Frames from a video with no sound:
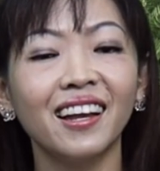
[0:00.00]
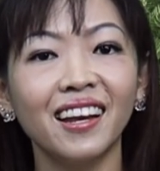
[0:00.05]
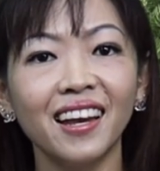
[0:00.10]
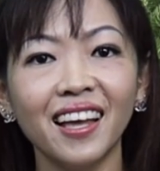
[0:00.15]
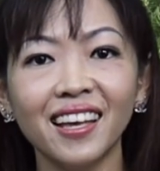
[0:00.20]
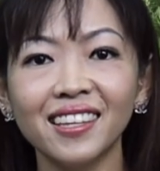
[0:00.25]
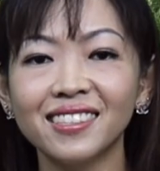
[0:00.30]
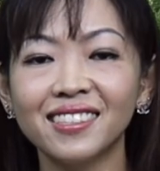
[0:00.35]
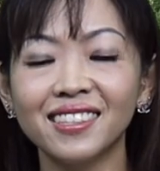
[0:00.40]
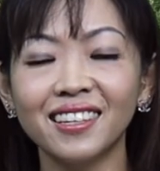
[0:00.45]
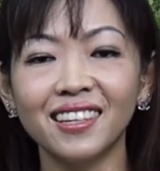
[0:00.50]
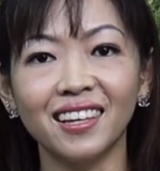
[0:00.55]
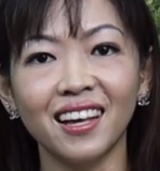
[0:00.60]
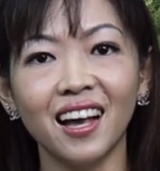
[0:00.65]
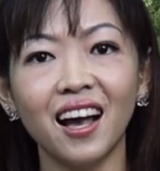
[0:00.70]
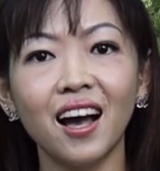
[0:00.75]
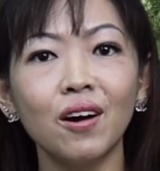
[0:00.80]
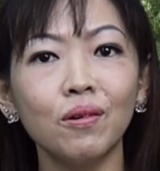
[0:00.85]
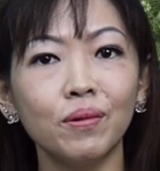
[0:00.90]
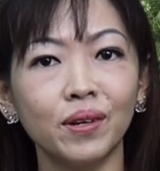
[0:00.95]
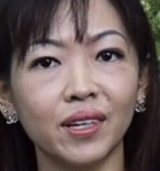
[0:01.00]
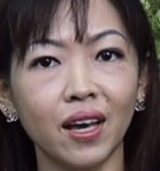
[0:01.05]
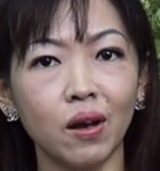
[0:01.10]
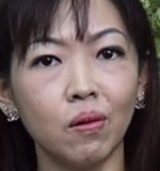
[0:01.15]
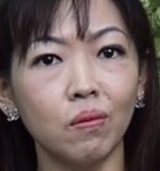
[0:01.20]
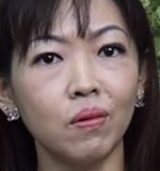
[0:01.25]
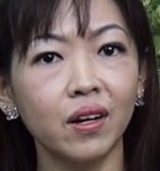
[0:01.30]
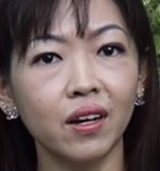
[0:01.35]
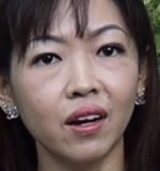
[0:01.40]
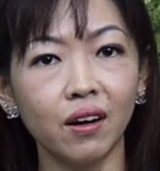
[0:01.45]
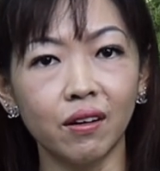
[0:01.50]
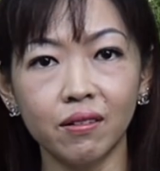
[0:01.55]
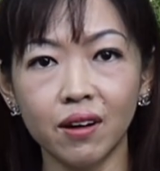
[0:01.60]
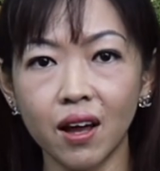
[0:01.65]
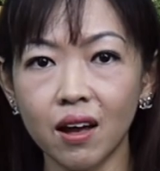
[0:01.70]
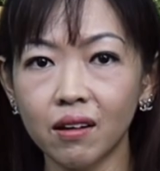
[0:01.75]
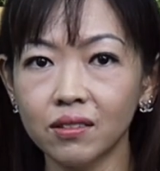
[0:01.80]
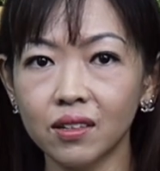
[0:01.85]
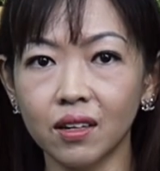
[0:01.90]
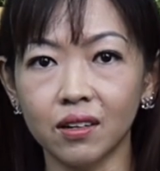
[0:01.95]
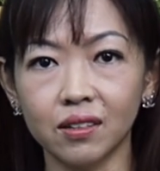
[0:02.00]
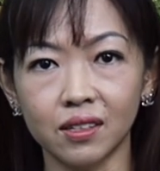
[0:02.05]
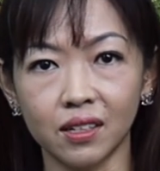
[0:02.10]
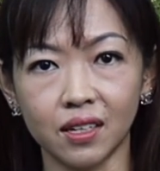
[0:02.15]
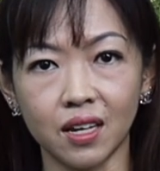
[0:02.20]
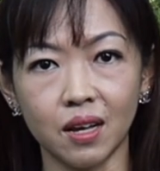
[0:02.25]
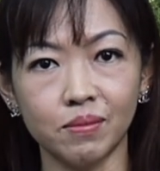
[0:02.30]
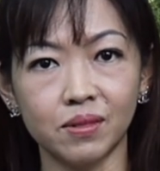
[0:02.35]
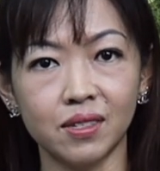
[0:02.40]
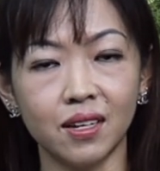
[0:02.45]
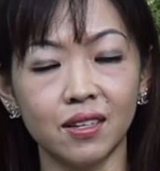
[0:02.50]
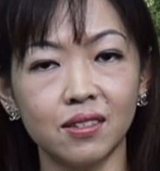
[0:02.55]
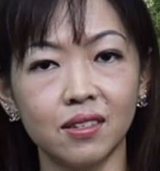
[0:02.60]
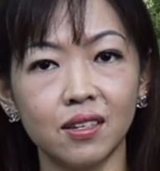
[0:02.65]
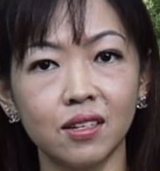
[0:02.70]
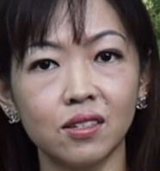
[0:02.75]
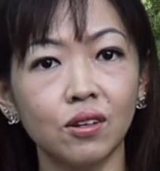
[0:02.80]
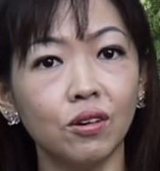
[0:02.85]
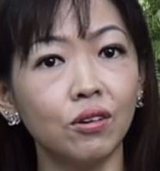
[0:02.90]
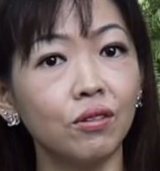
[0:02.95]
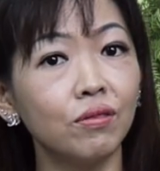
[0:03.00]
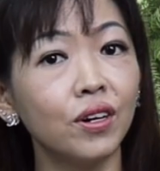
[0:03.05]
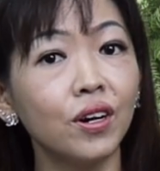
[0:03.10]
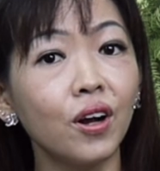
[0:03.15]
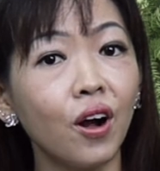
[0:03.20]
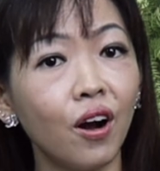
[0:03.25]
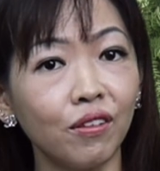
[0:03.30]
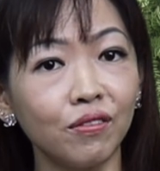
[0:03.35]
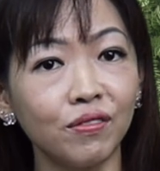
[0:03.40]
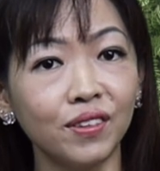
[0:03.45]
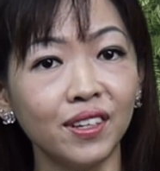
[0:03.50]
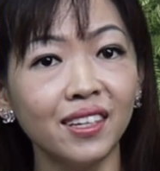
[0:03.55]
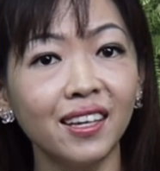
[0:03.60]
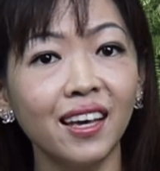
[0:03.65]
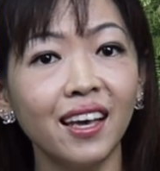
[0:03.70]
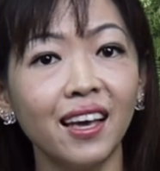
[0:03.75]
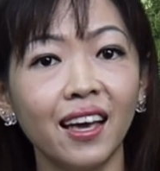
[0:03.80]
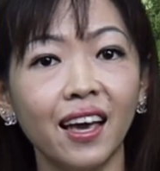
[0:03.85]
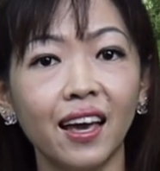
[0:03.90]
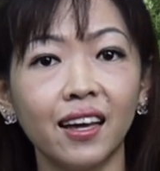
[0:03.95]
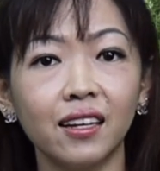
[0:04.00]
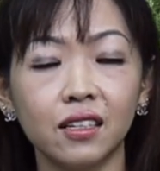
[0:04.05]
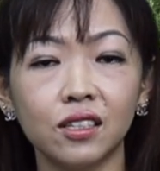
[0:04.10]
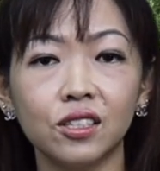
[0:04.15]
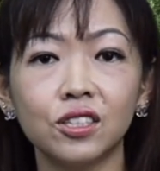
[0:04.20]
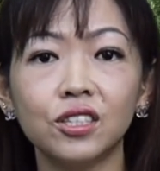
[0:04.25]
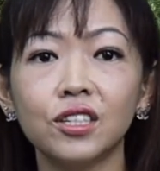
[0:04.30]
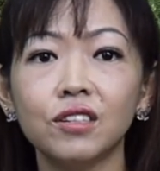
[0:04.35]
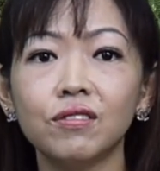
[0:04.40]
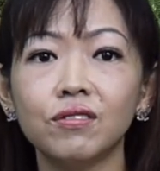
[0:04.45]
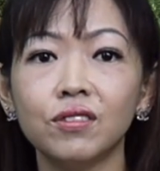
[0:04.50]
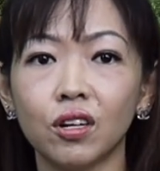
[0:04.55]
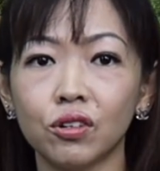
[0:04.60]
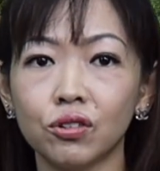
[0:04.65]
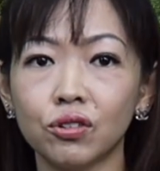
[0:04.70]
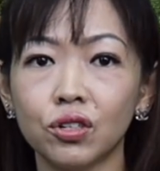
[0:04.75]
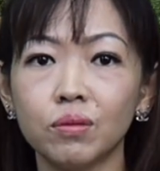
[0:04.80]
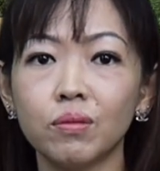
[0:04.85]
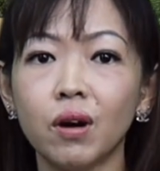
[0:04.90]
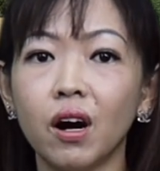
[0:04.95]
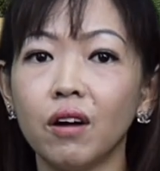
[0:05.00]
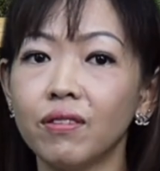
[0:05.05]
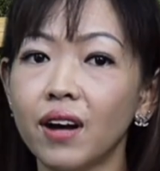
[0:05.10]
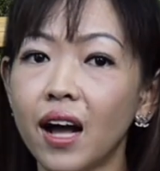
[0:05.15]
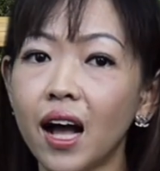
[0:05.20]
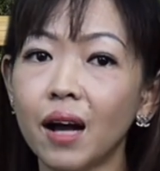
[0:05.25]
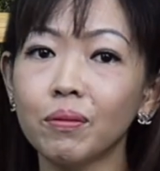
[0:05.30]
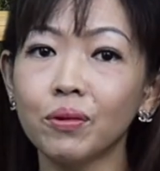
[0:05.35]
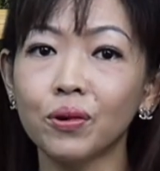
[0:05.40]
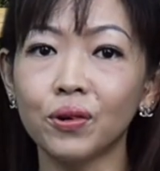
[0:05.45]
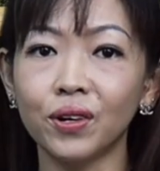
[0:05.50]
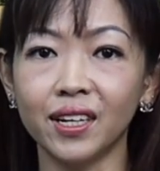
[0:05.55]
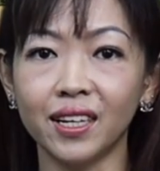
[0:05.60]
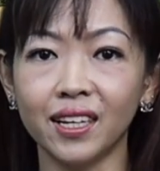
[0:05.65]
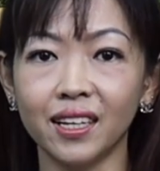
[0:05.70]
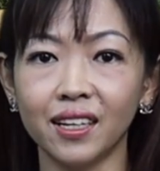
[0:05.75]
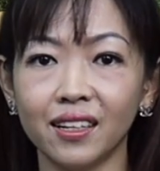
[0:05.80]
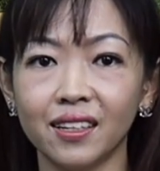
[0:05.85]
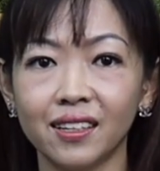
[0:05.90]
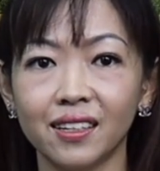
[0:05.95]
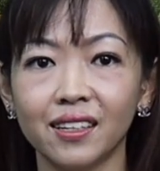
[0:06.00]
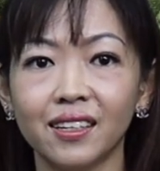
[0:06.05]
Let's see how we can work around your circumstances over coffee and achieve your dream of upgrading.